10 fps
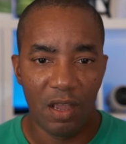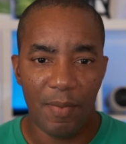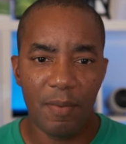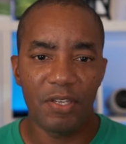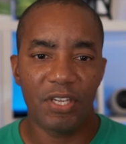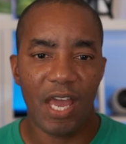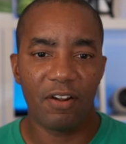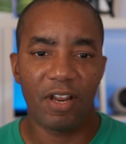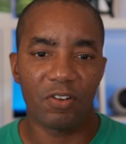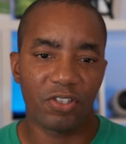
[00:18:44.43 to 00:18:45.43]
Maybe
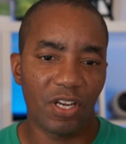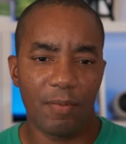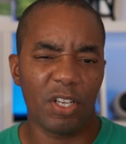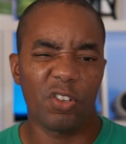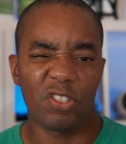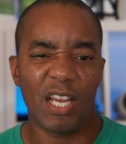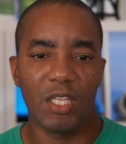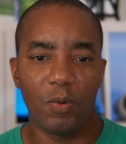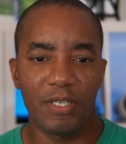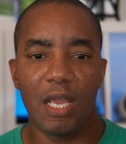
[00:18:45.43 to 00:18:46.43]
Saturday or Sunday. I'm not sure
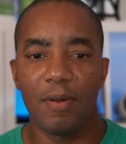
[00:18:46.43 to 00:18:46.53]
exactly what day,